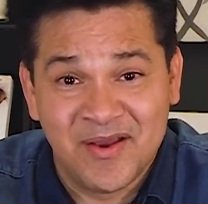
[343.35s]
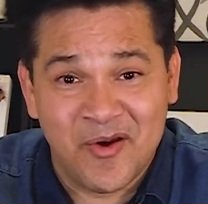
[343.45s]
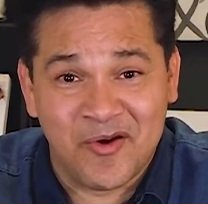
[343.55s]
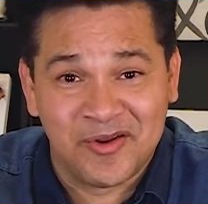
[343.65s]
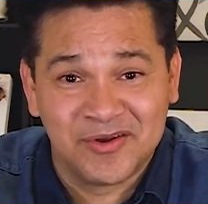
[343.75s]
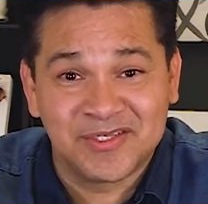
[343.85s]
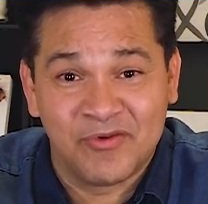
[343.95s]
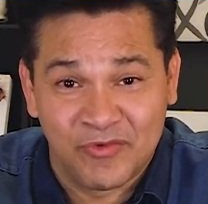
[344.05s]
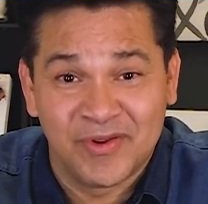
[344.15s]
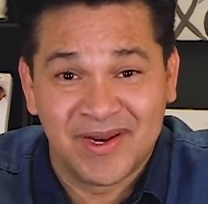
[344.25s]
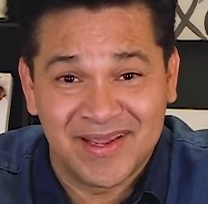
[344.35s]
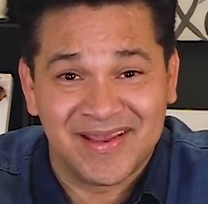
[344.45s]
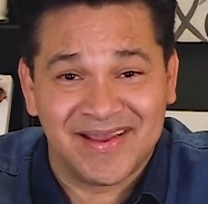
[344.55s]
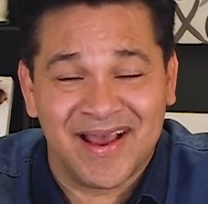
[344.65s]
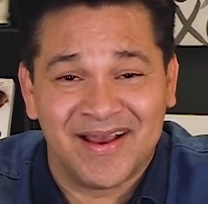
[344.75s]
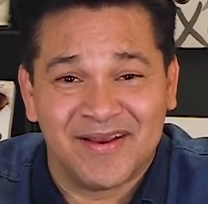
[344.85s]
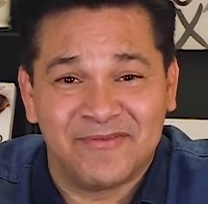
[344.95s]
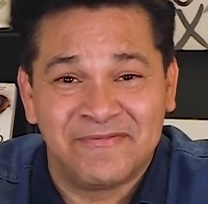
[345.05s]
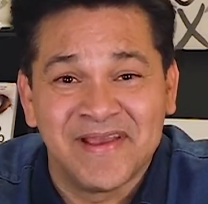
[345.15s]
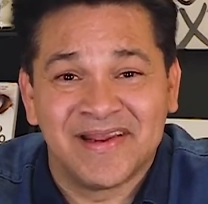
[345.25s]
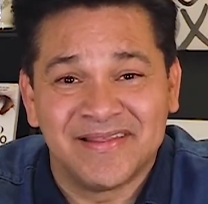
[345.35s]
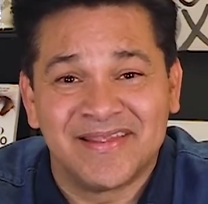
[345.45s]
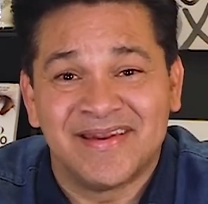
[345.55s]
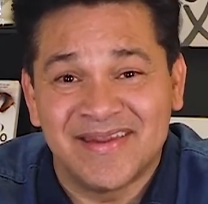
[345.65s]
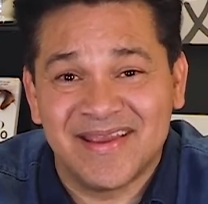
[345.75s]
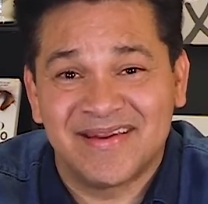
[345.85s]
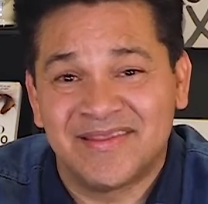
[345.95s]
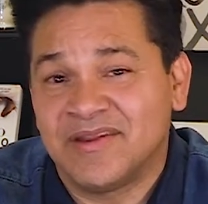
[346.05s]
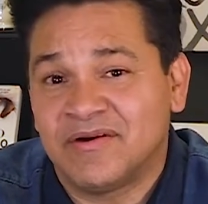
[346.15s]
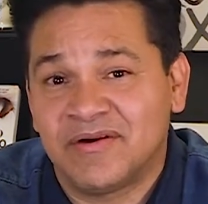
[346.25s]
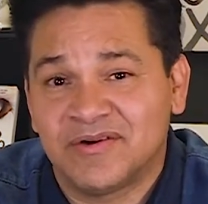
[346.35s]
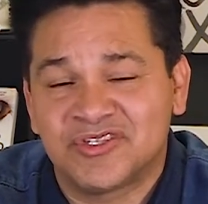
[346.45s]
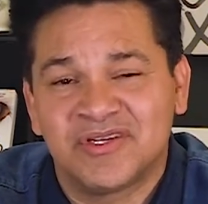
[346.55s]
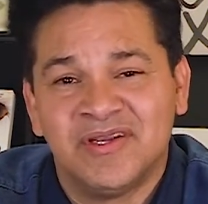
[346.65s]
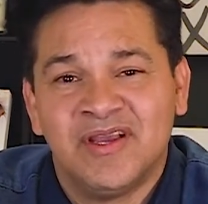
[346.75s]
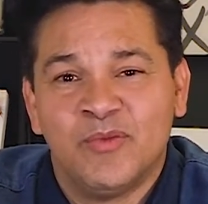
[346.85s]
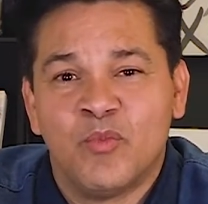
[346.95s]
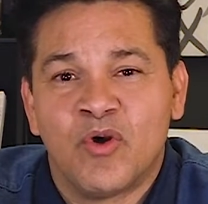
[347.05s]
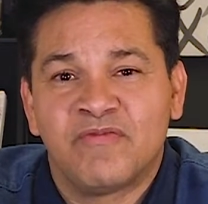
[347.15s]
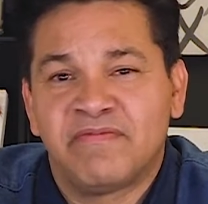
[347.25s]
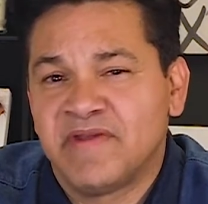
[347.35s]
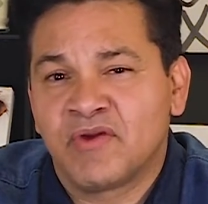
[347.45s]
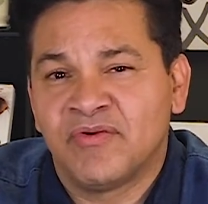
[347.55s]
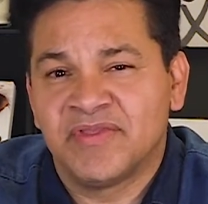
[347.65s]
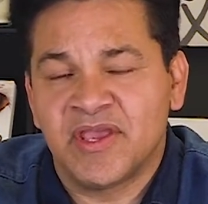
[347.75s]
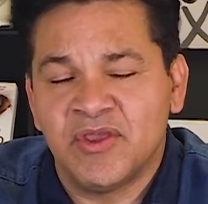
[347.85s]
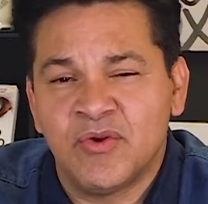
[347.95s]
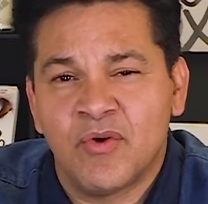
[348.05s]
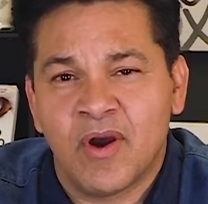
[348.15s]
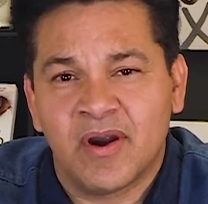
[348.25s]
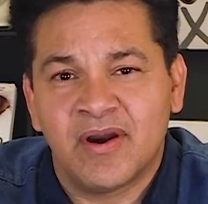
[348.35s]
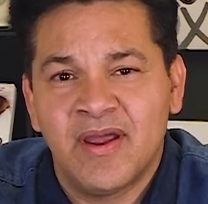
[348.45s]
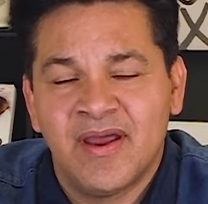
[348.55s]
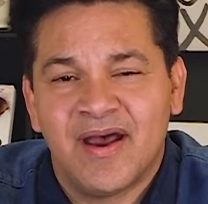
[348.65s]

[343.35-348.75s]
Or you're really feeling the need, the urge more frequent that you are